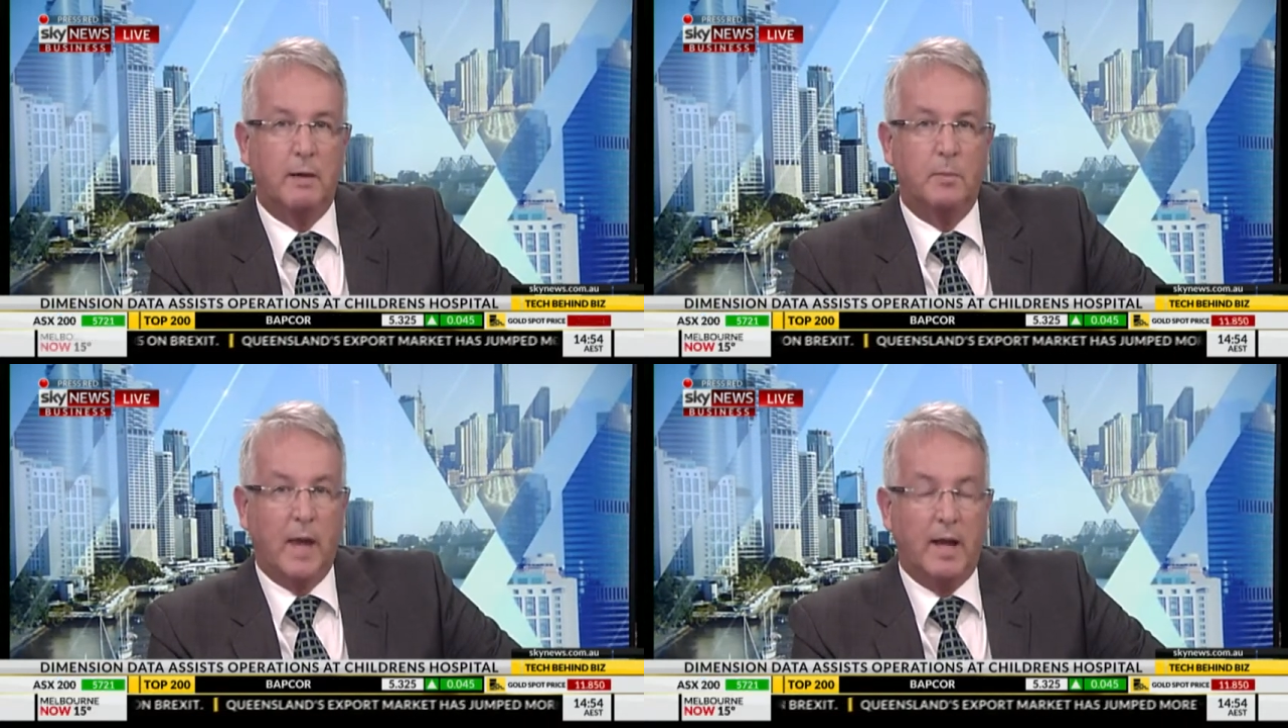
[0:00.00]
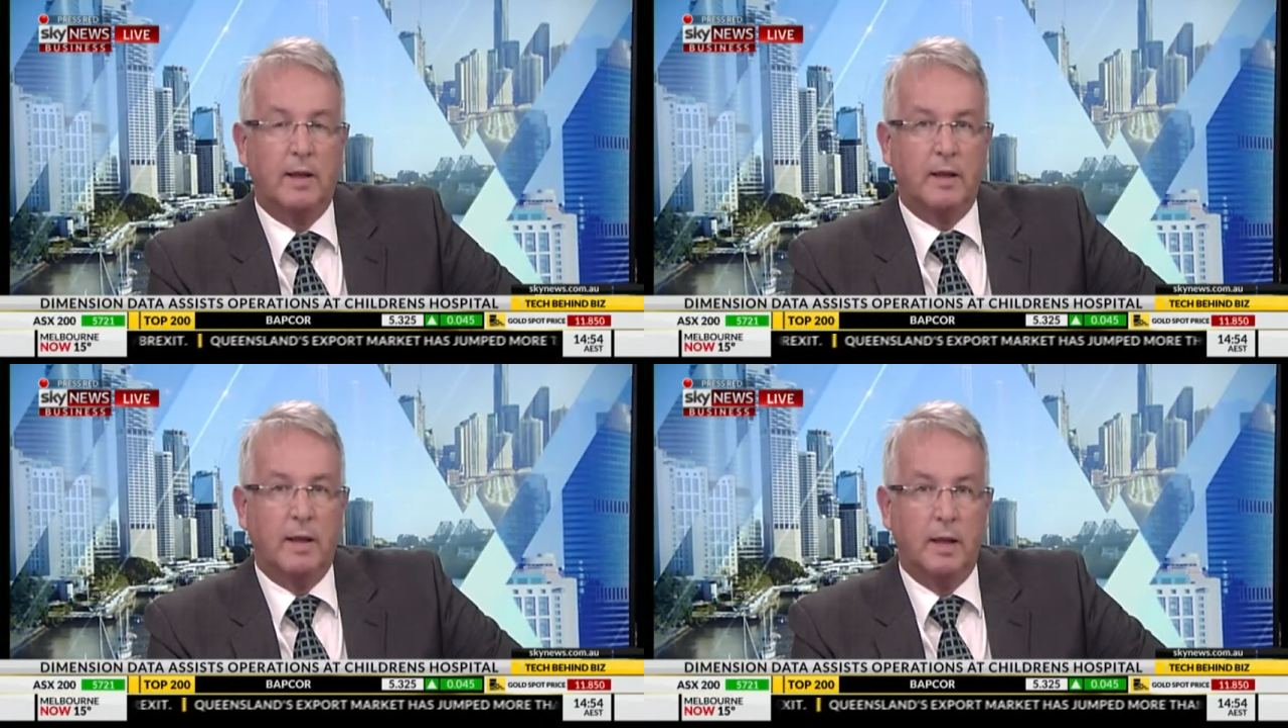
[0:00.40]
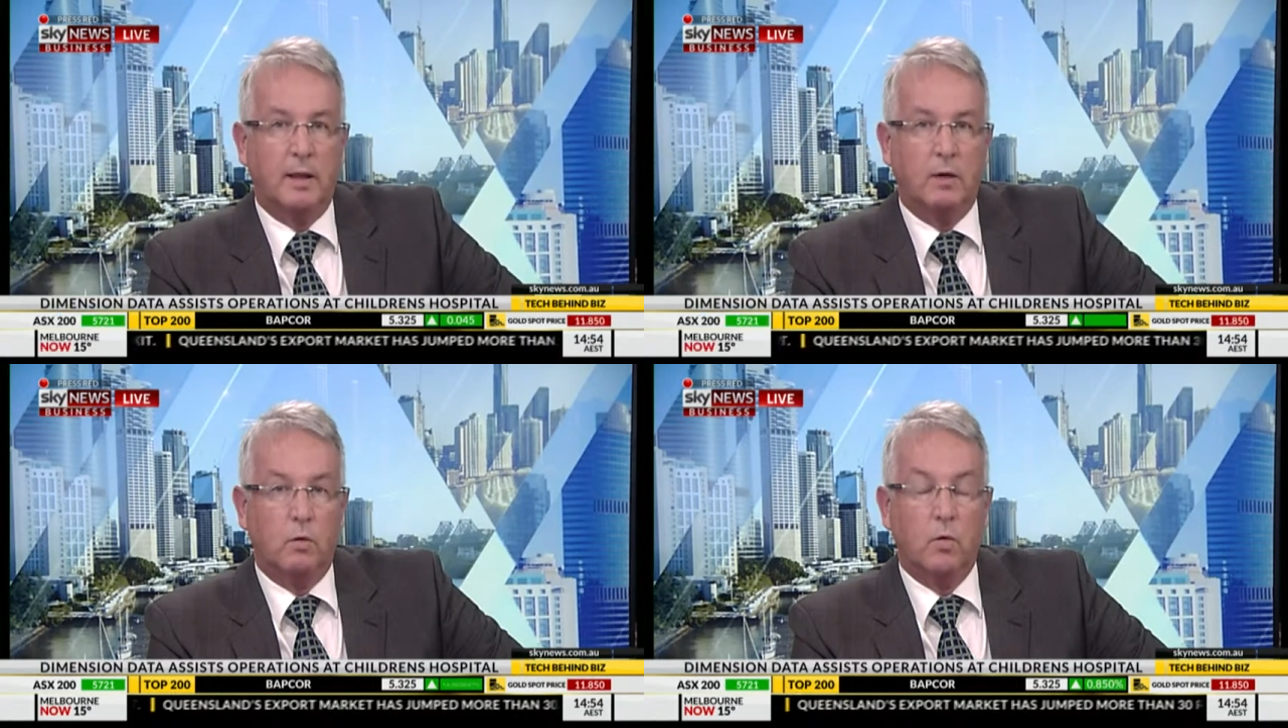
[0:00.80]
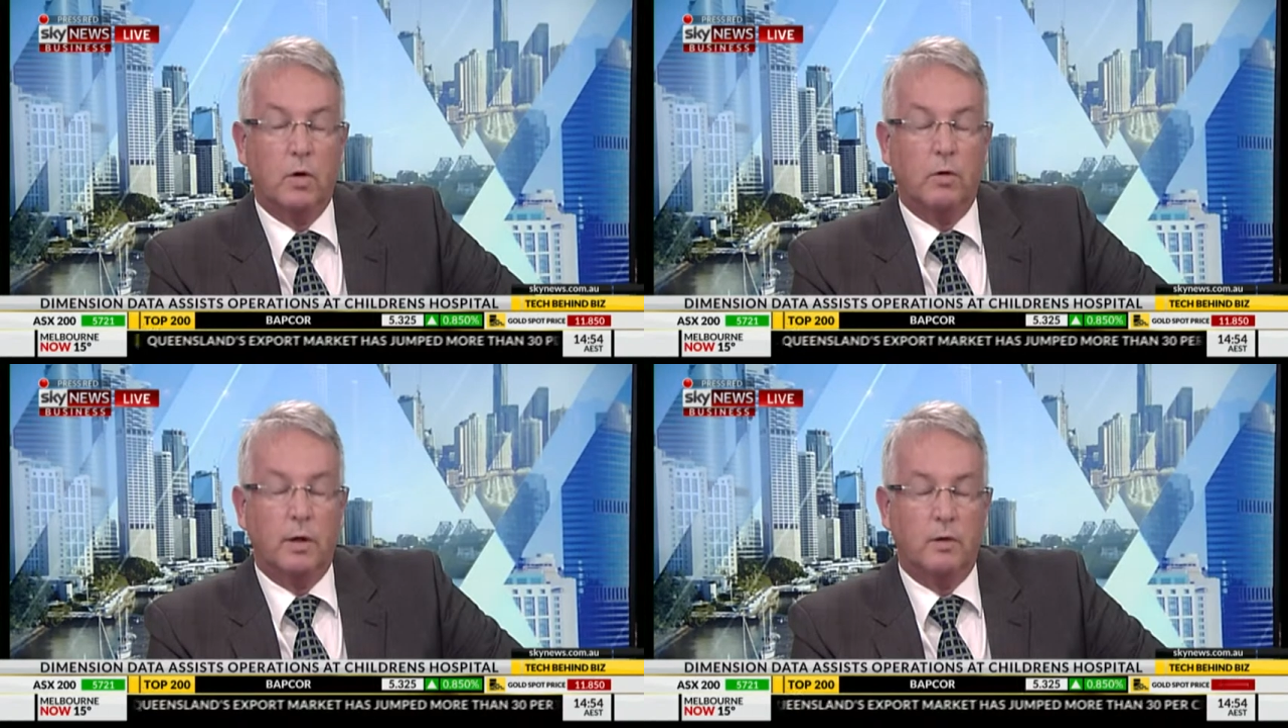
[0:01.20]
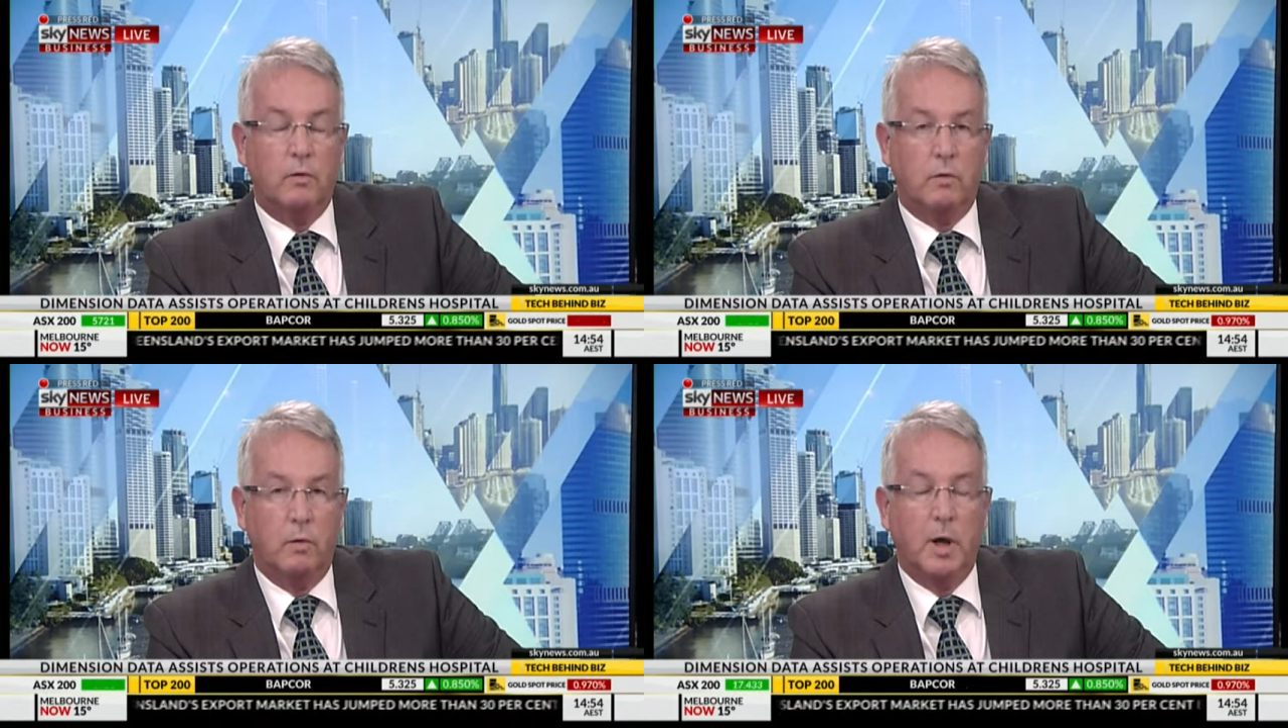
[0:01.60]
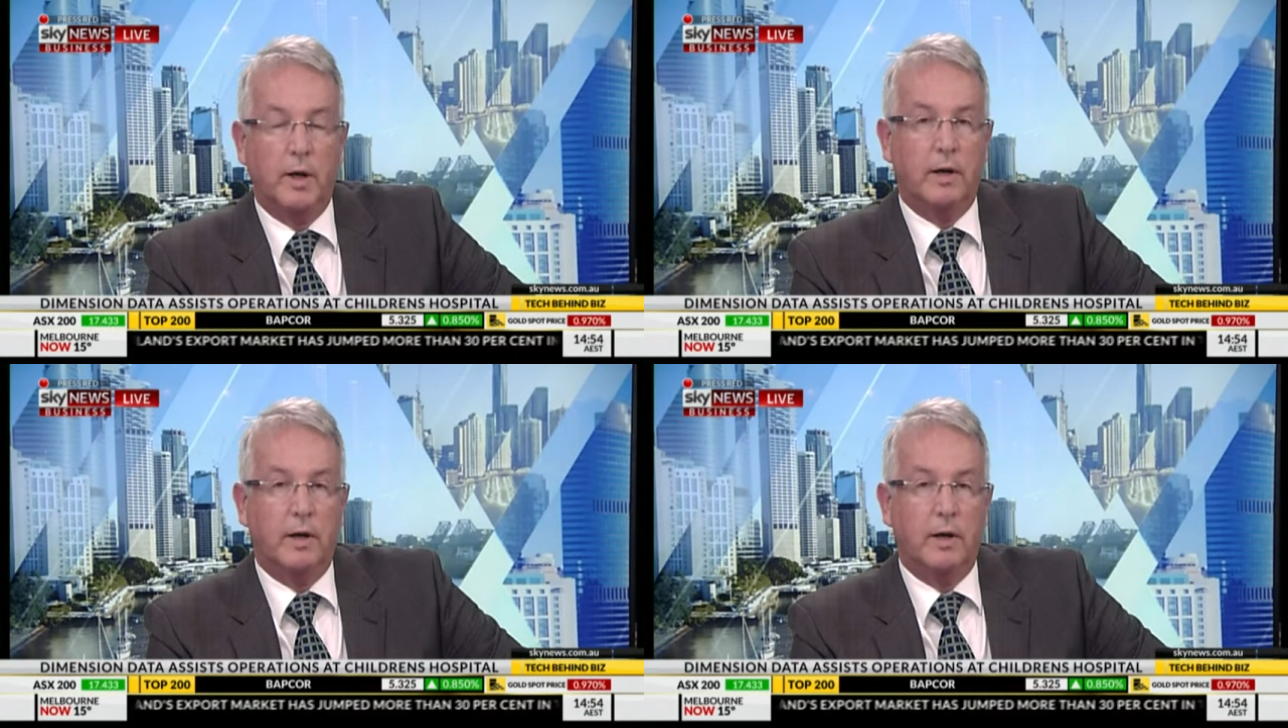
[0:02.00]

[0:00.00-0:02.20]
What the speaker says: back in the rural and remote